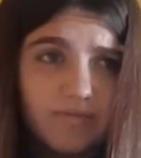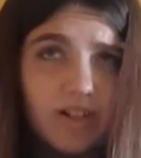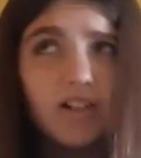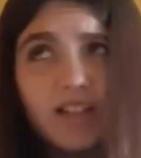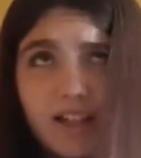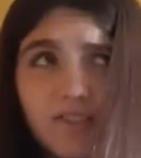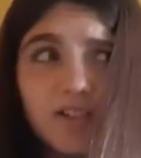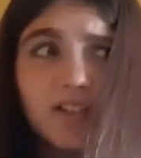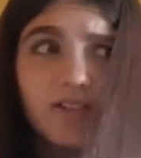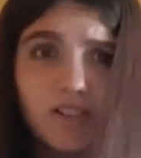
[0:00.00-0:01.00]
her life
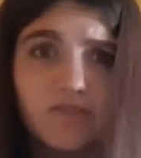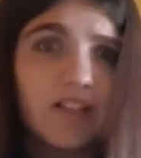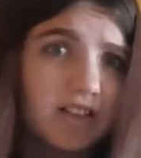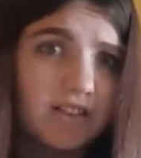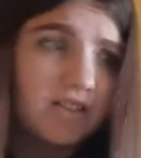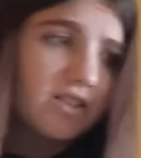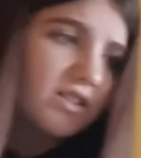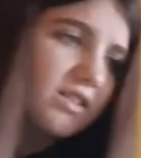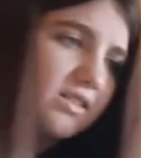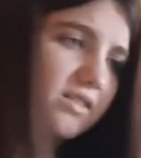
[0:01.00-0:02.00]
and the rest of England.
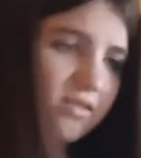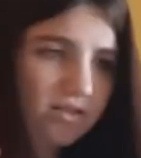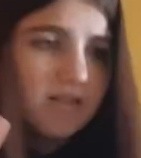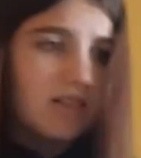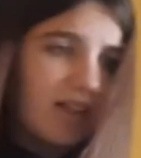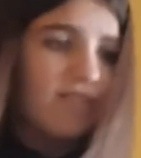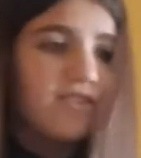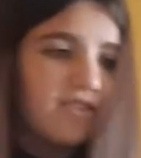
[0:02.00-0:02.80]
This is life.